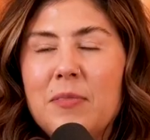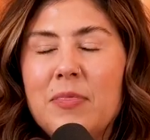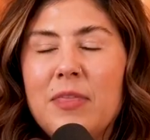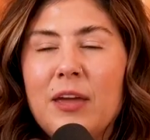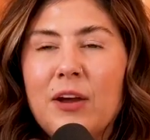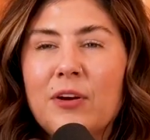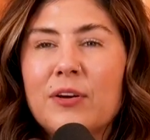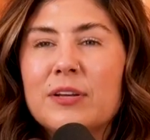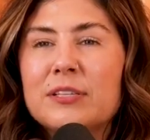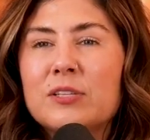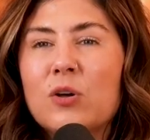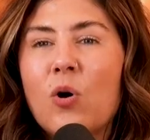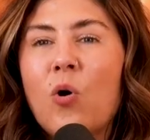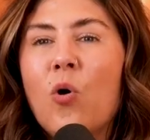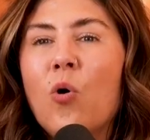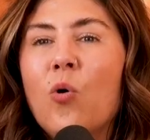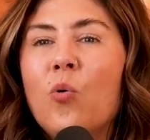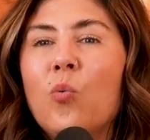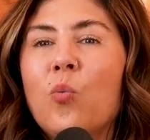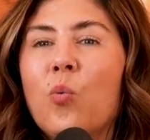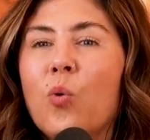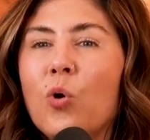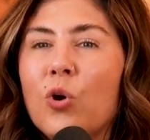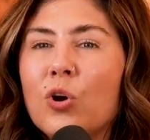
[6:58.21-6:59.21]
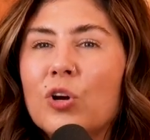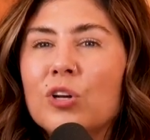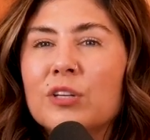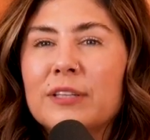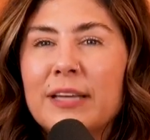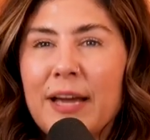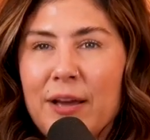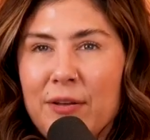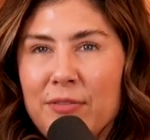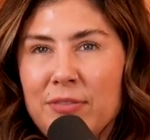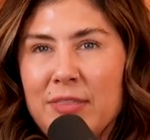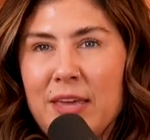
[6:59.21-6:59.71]
There is a whole
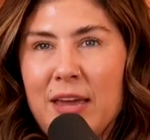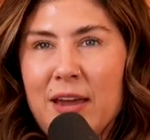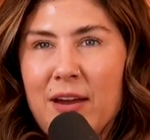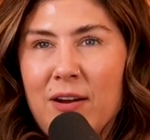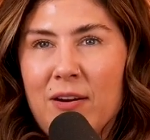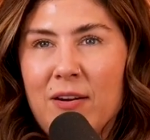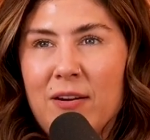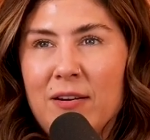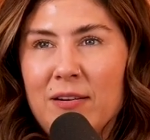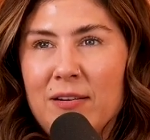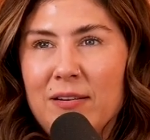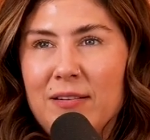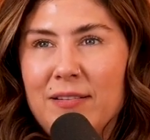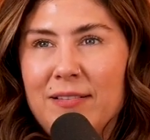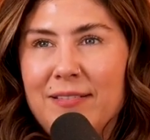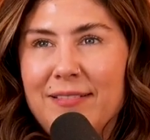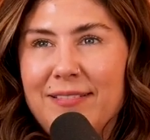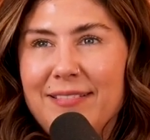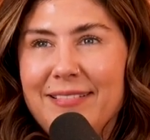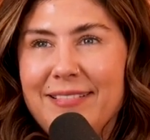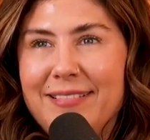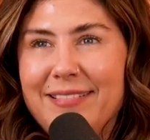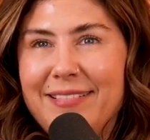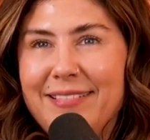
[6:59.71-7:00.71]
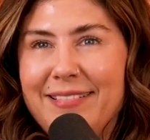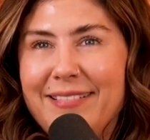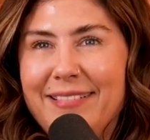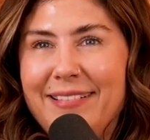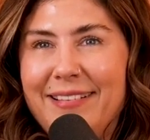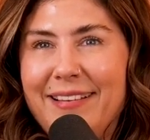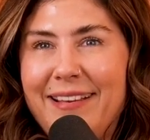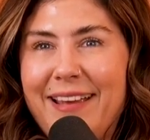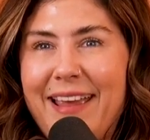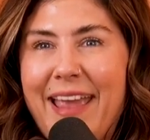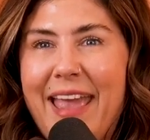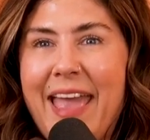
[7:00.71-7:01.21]
world out there.
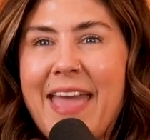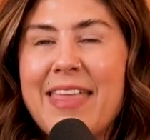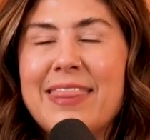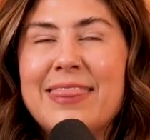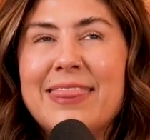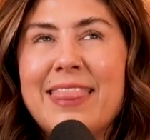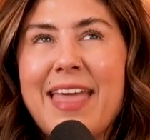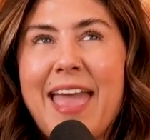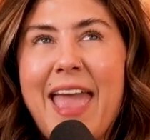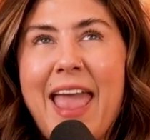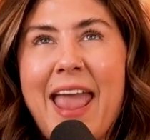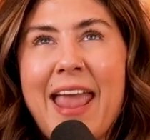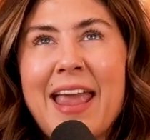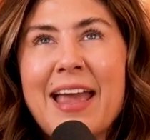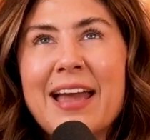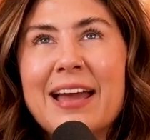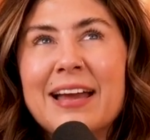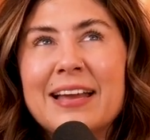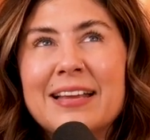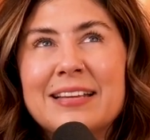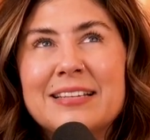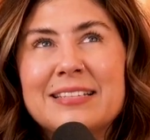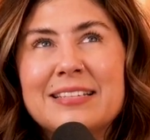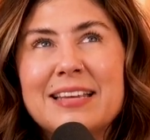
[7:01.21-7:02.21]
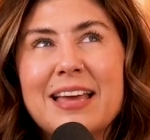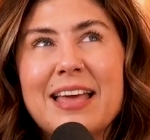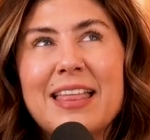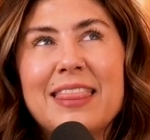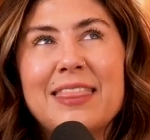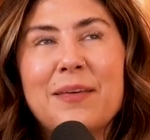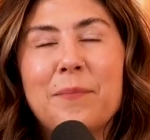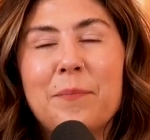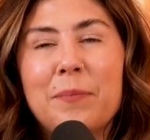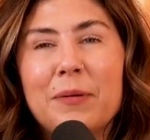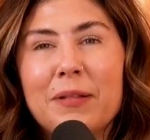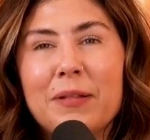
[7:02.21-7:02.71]
And, and the